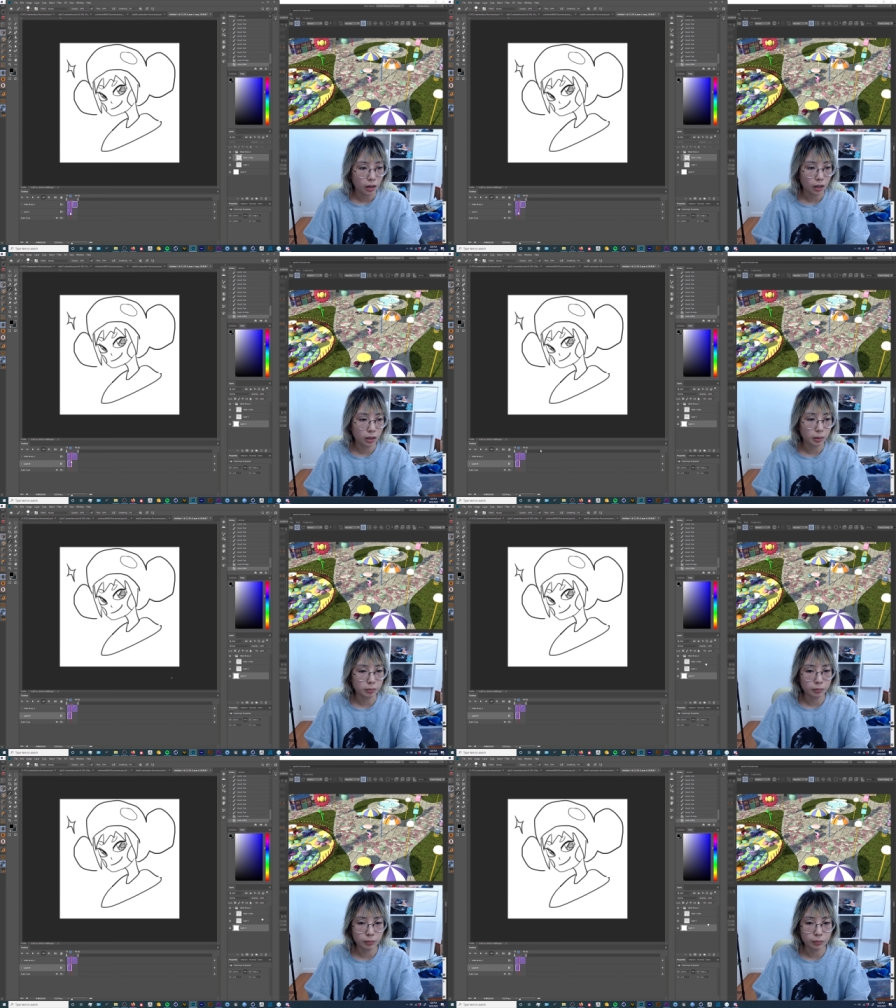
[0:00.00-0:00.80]

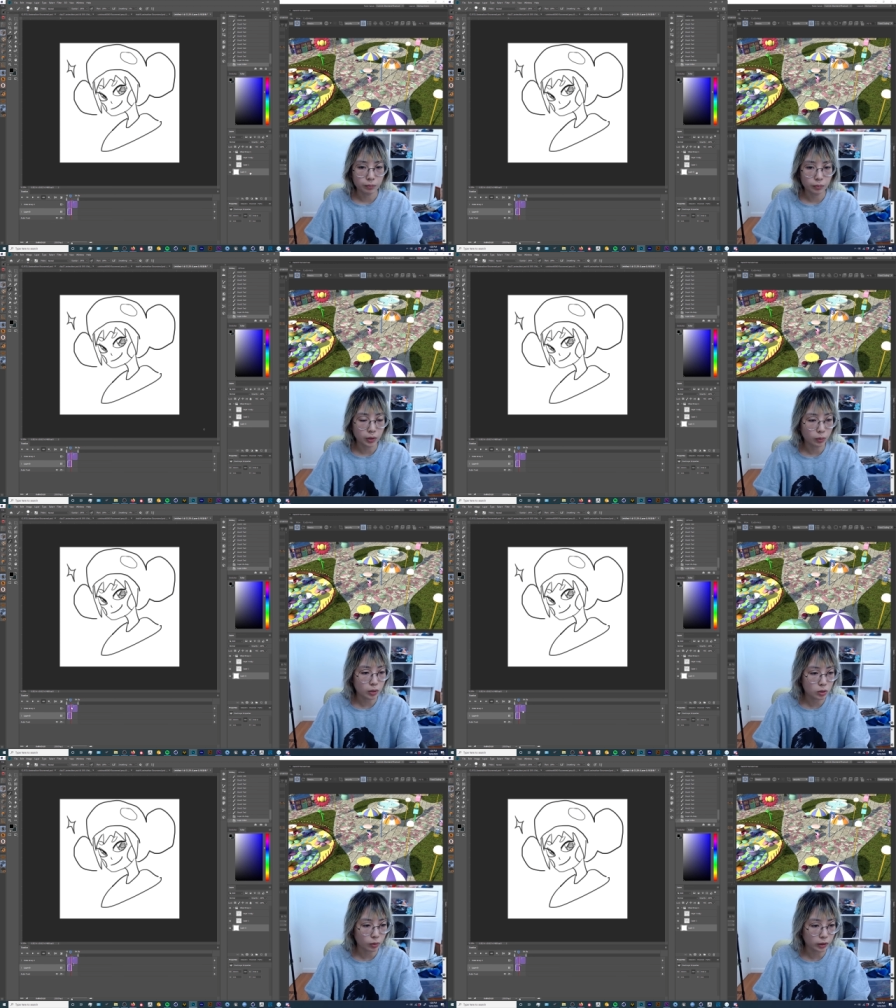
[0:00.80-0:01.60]
You can
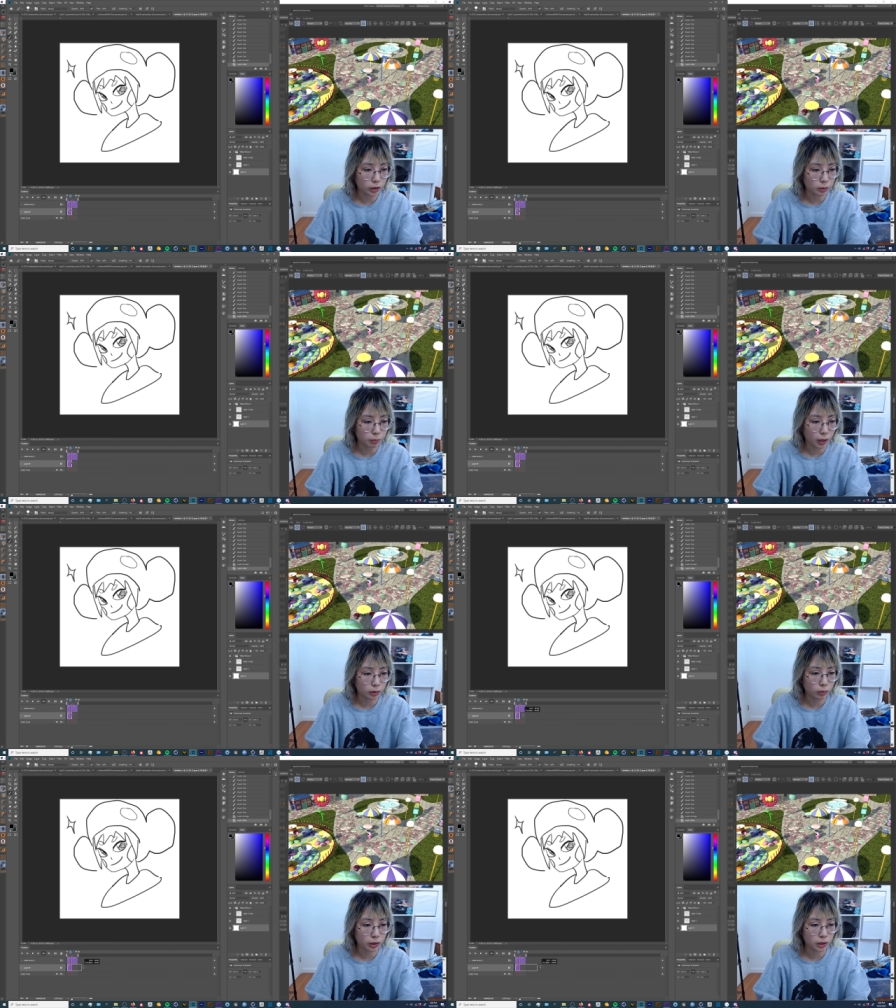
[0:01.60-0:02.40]
stretch this
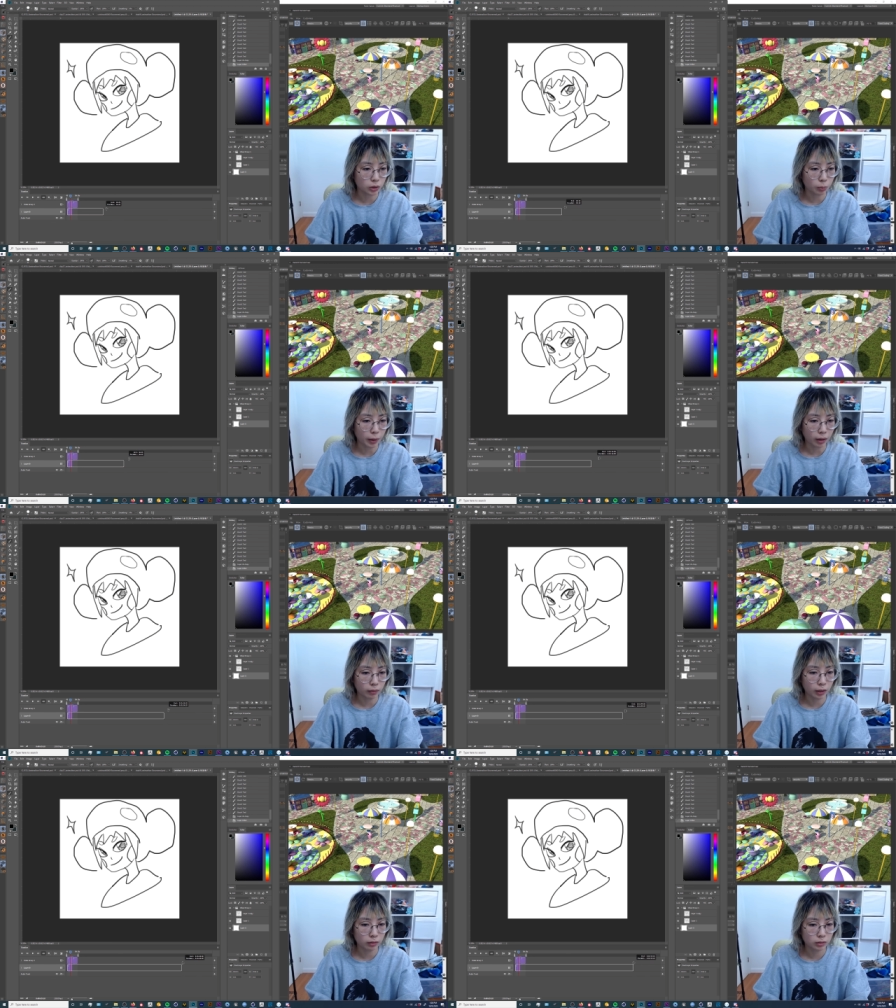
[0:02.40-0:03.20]
bottom one. This is your
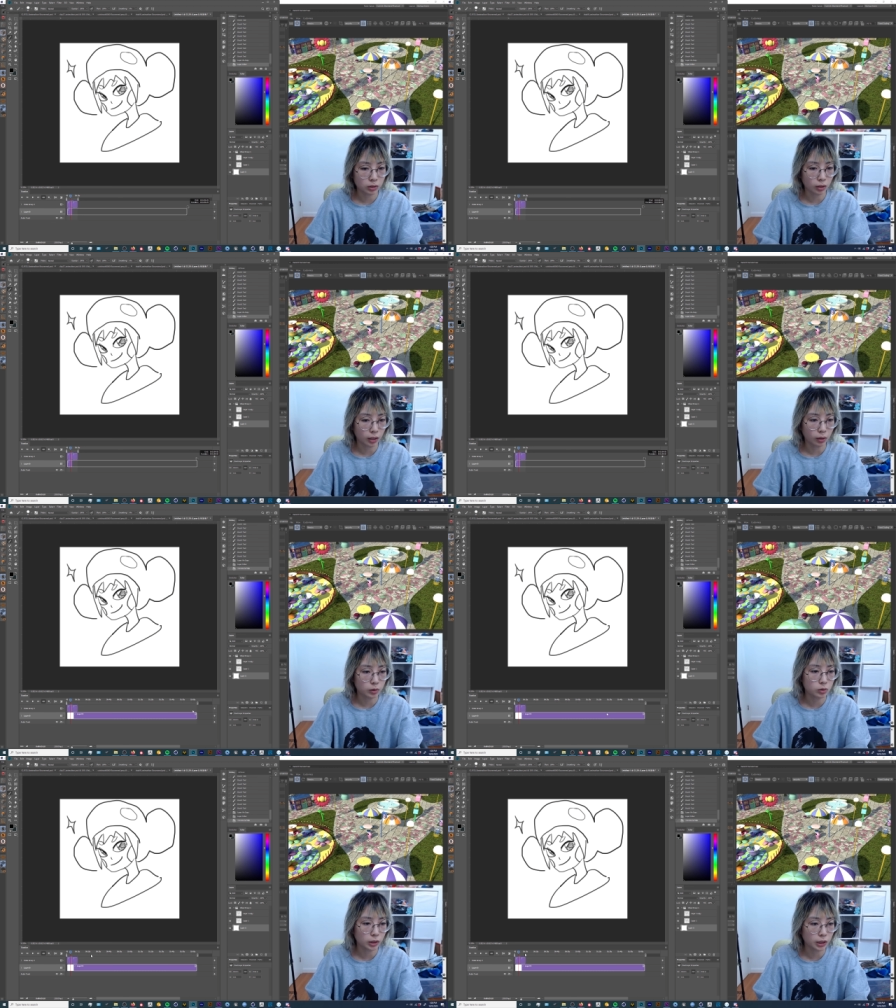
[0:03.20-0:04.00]
background, so I would
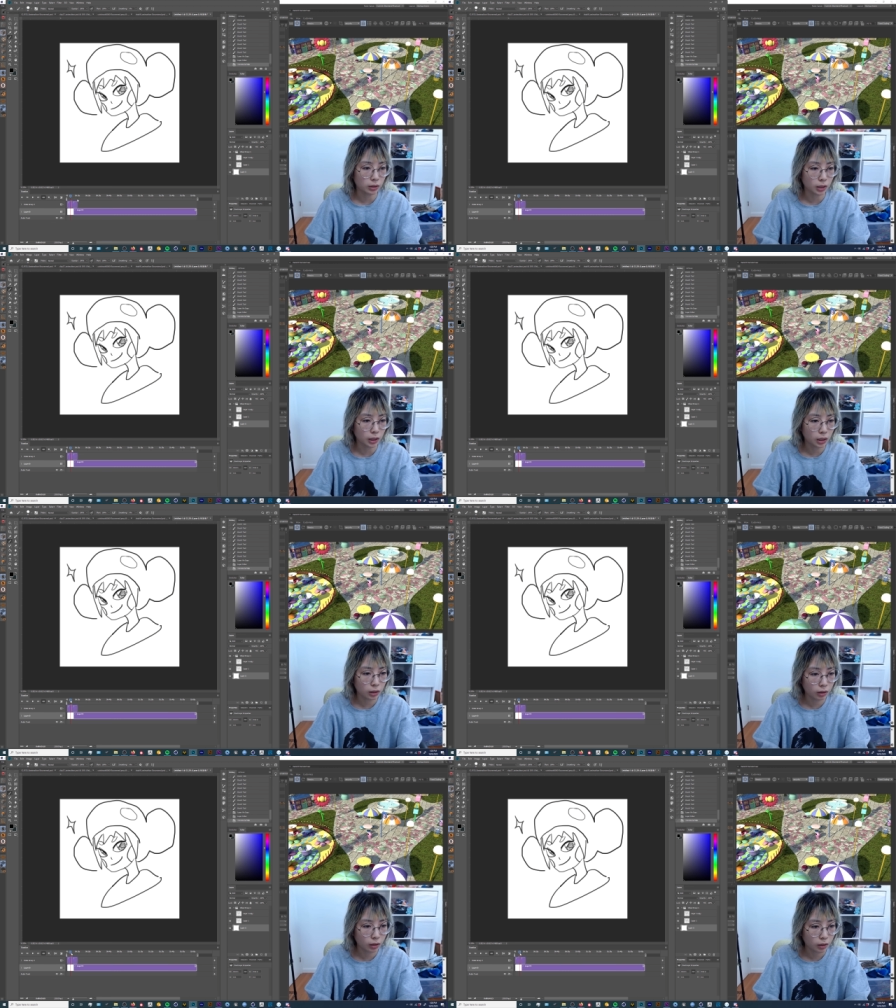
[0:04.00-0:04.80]
stretch it out to like
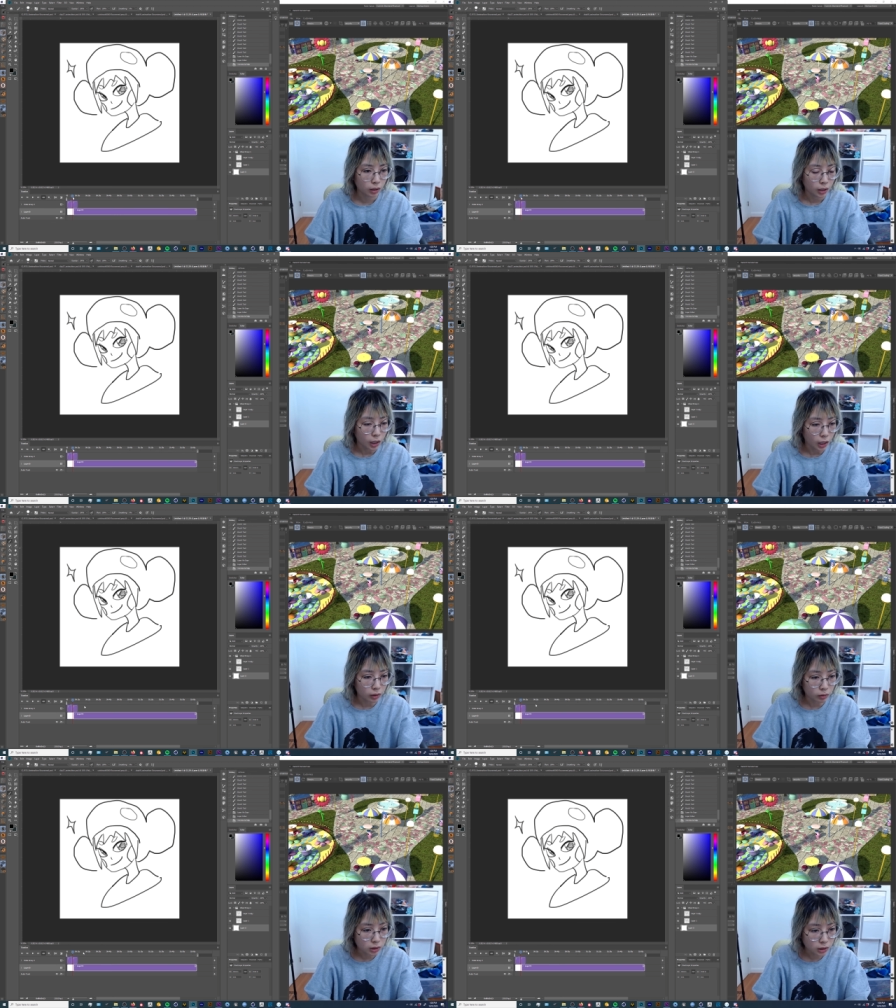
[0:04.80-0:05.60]
here. And
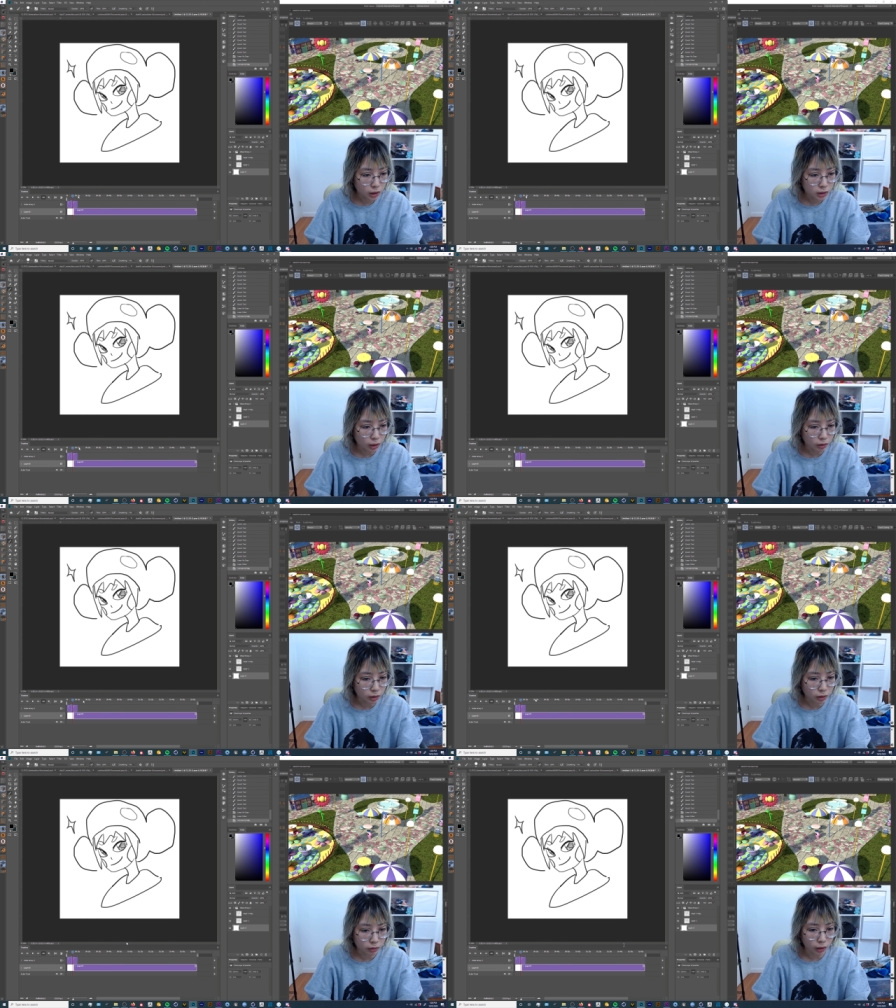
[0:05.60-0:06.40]
you can see down
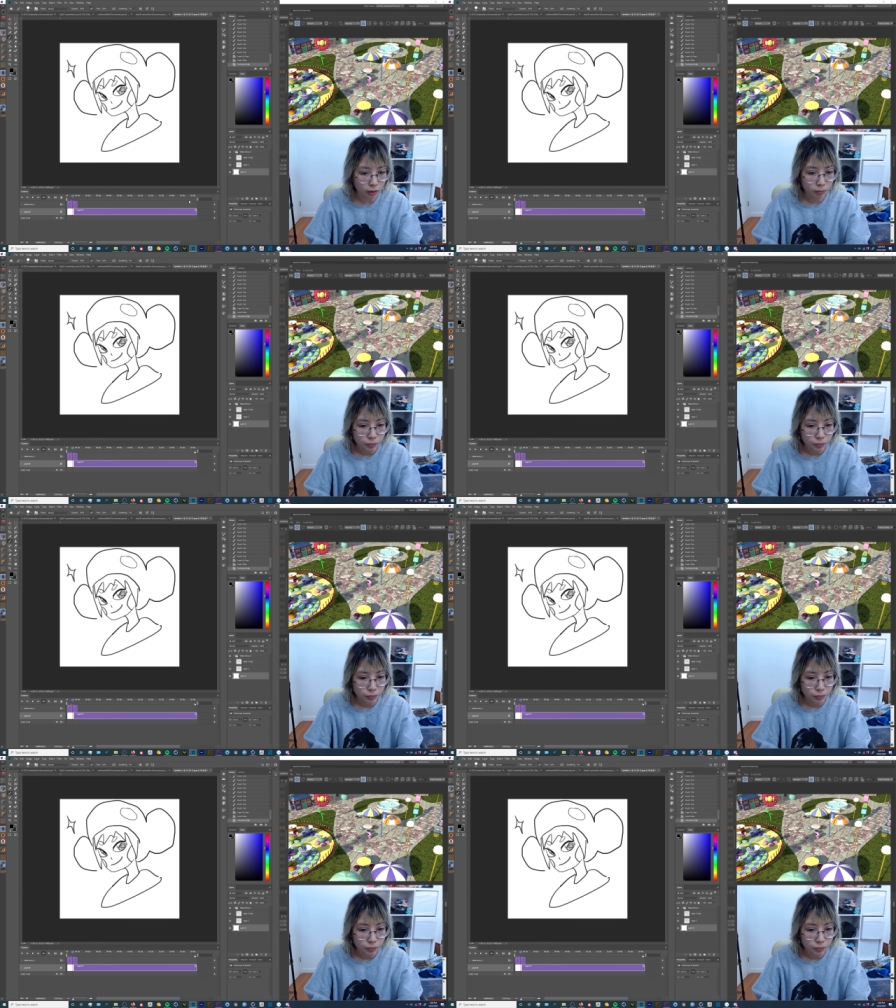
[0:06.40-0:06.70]
here that